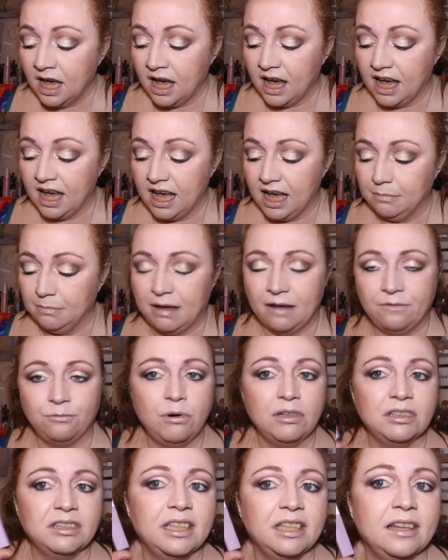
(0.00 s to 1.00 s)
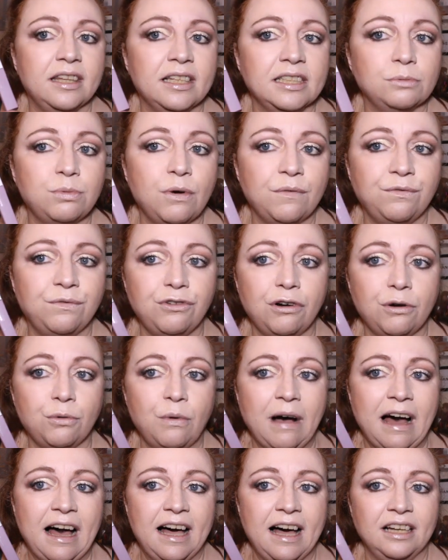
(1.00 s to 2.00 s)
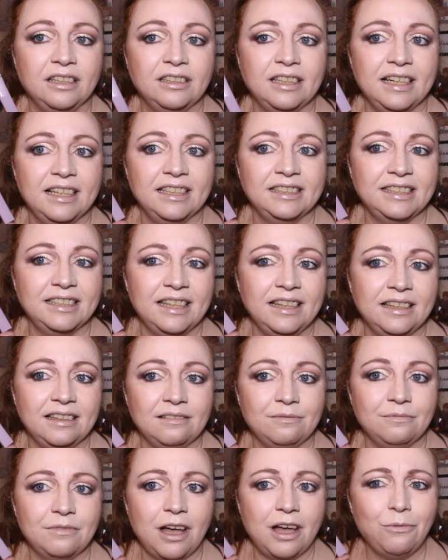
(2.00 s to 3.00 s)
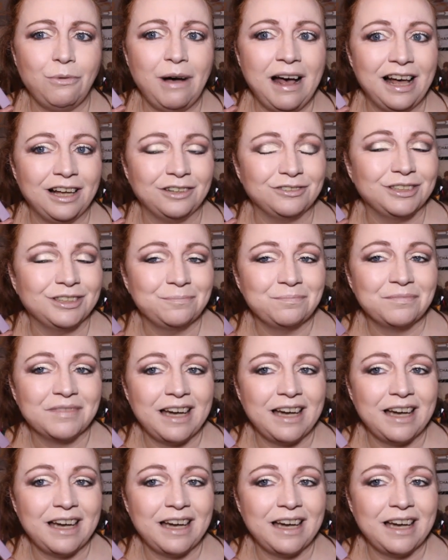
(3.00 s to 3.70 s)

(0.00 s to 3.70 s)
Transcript: Um, I've wanted this one for a while. It's an, a wild.